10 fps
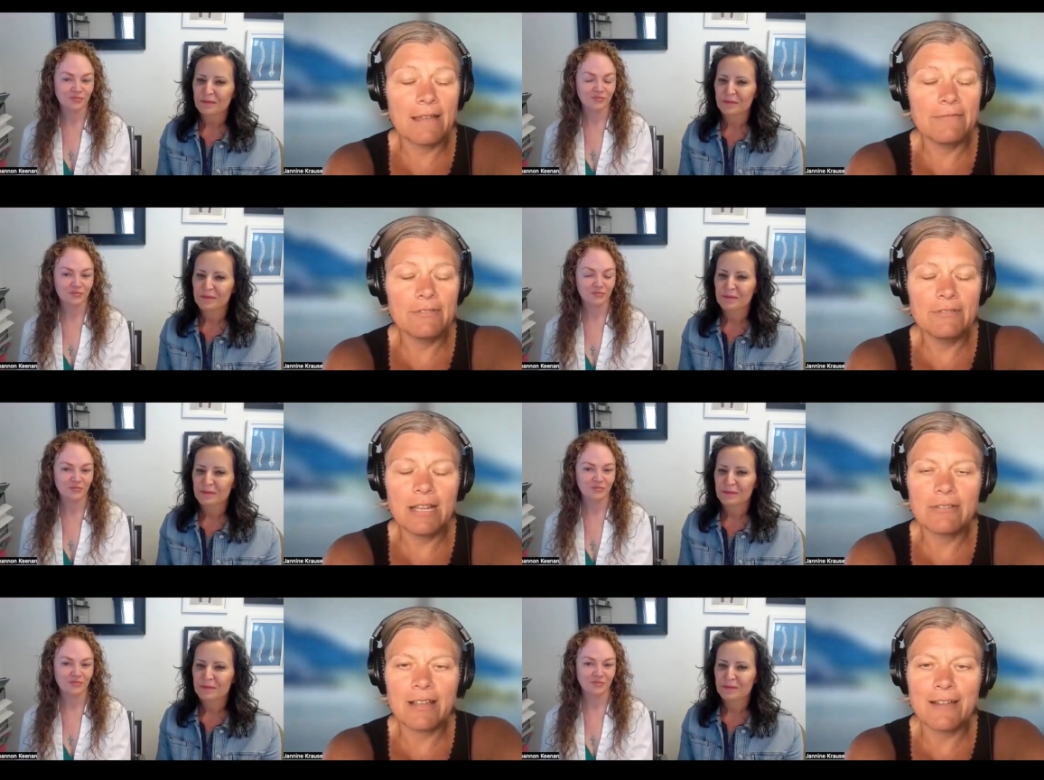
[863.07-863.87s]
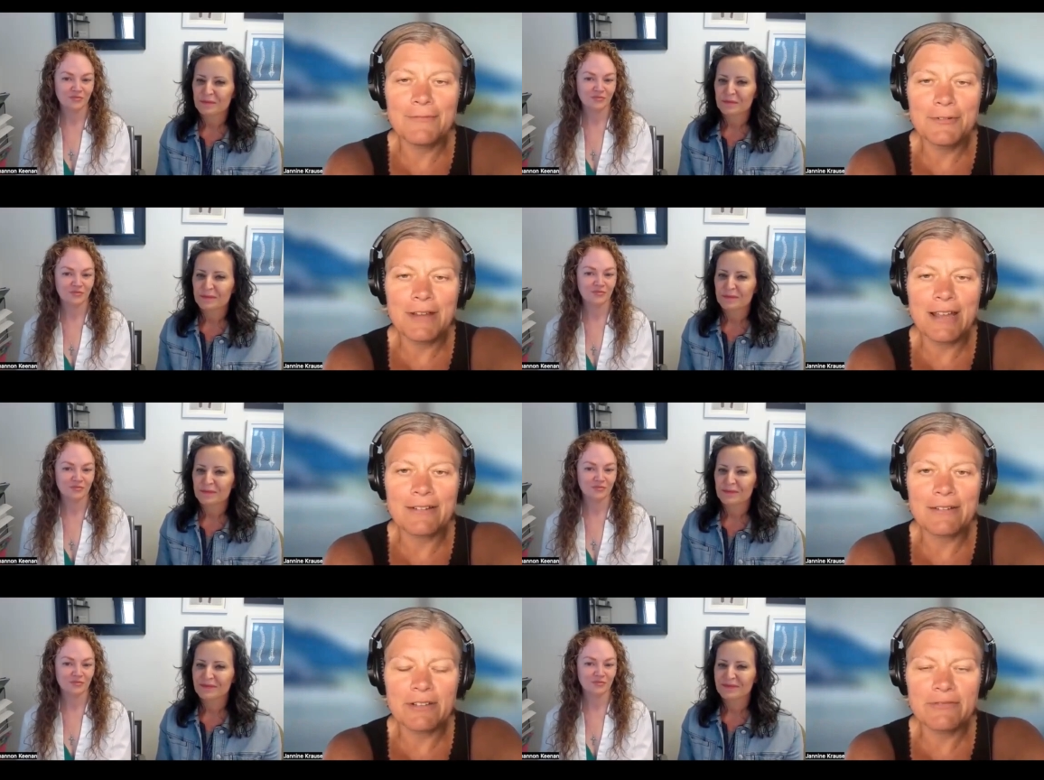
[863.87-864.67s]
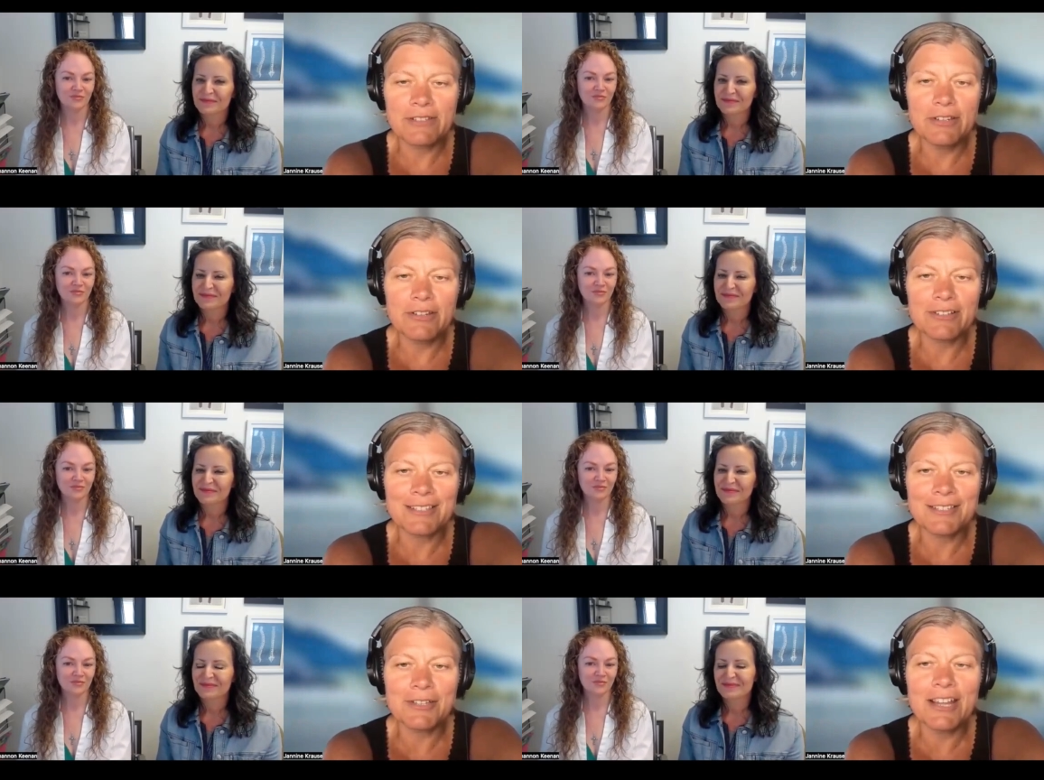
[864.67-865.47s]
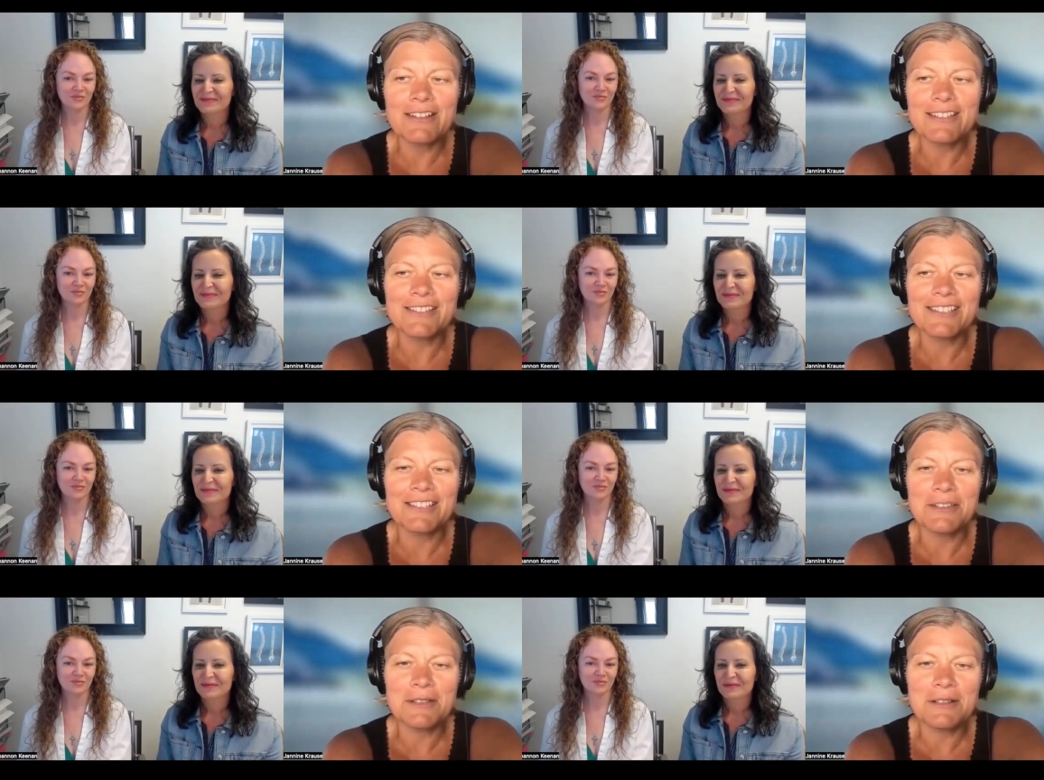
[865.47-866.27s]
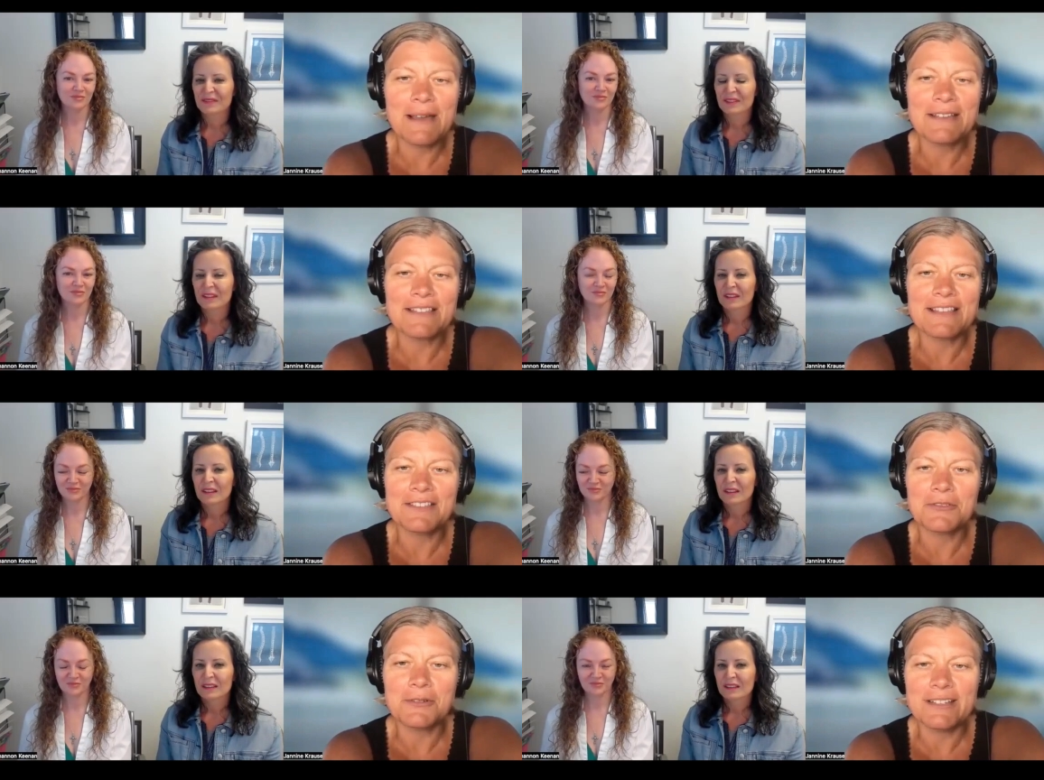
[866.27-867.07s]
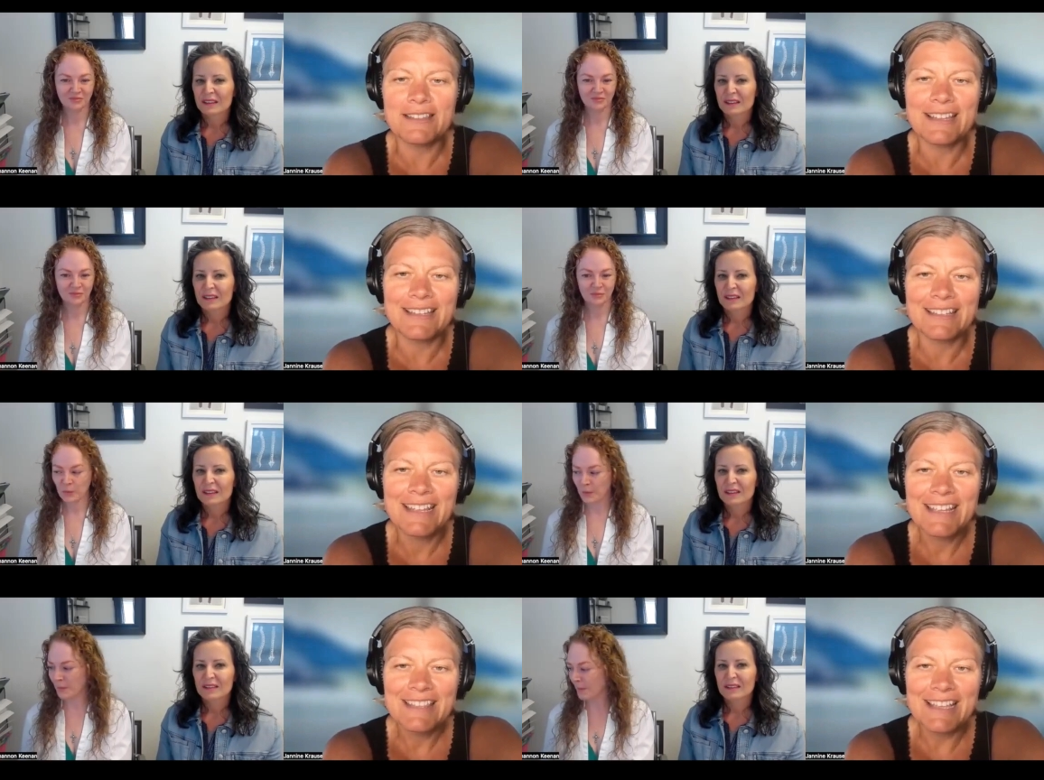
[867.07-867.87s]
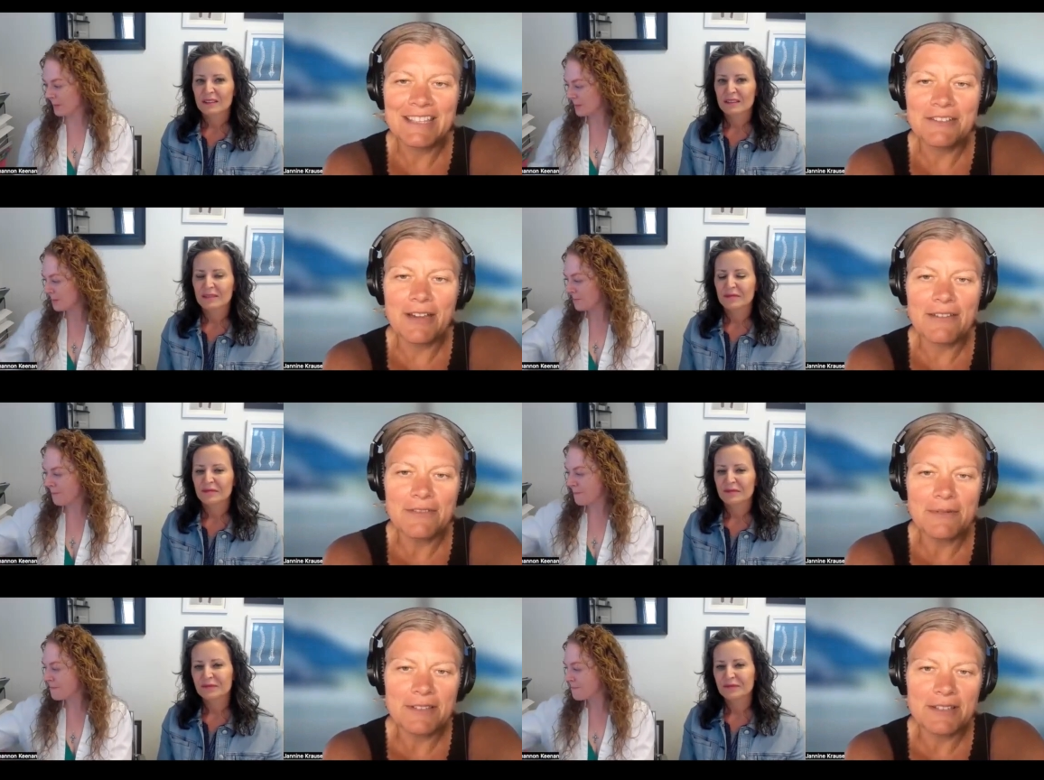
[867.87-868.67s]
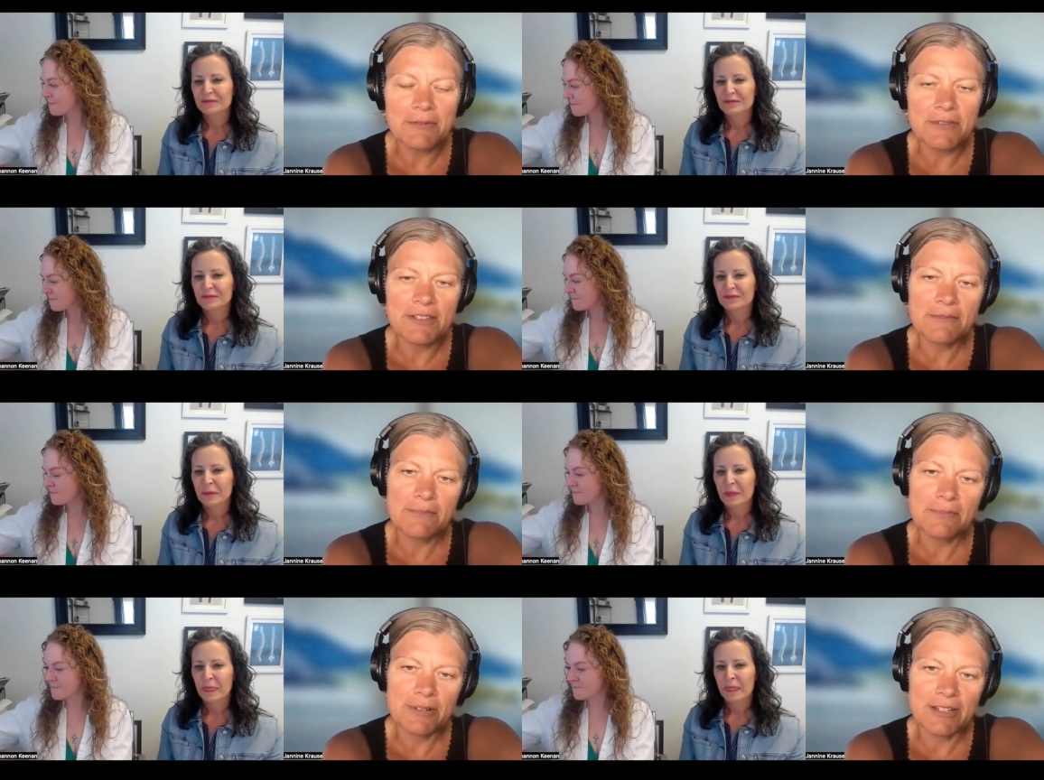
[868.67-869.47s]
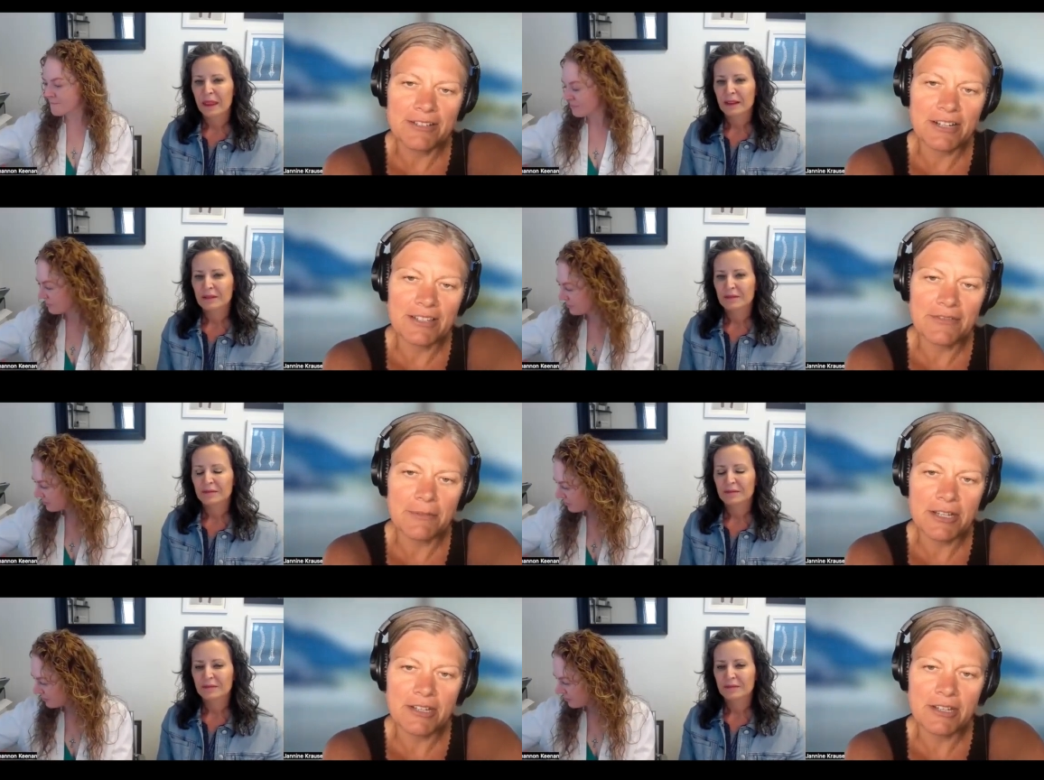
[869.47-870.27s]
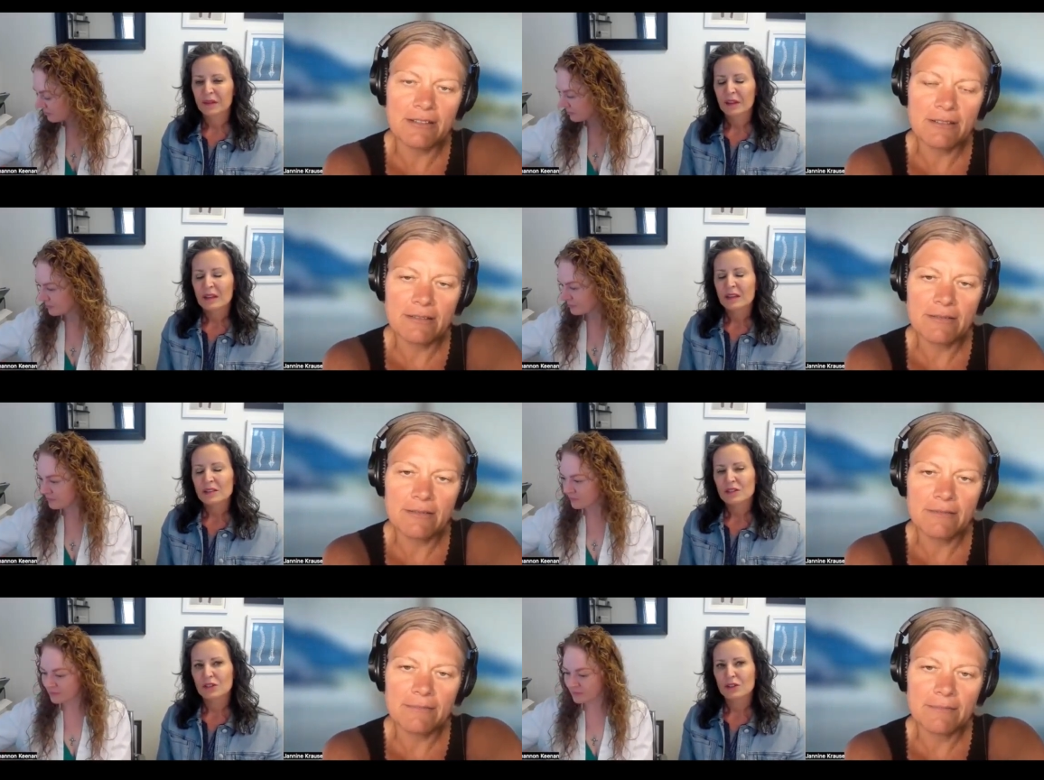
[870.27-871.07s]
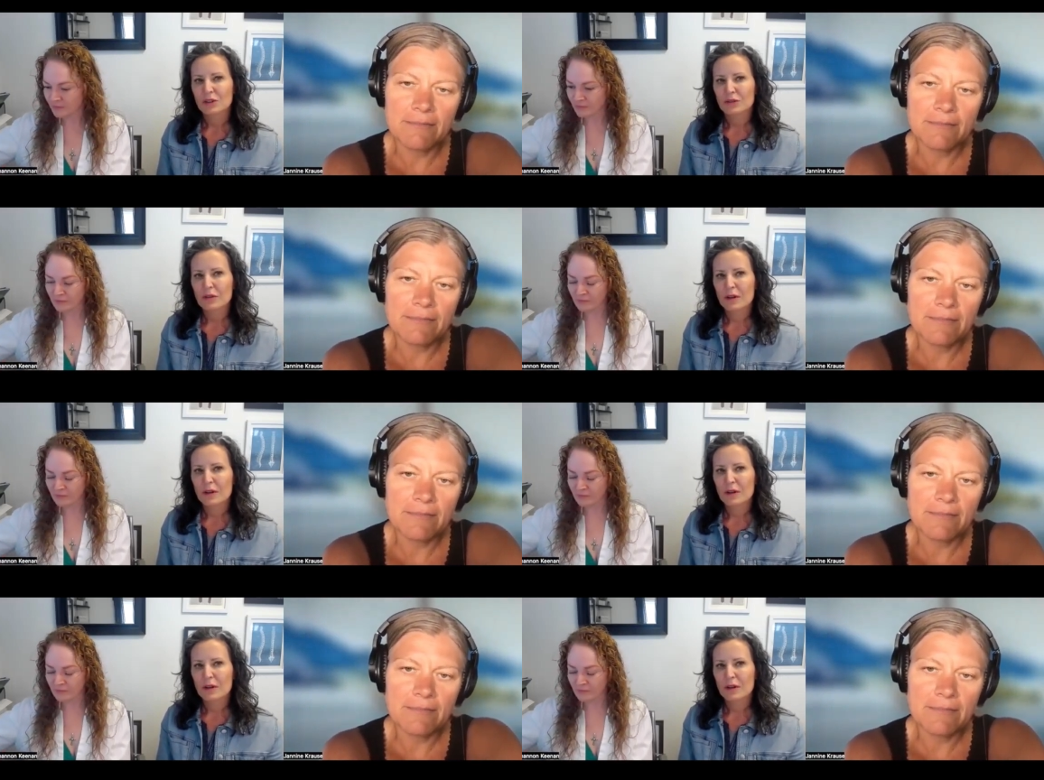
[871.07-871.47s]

Speaker 1: No doubt. I've no doubt. I'm definitely hooked. So Kara, tell us a little bit about a story that you have about some pretty good transformation.
Speaker 2: So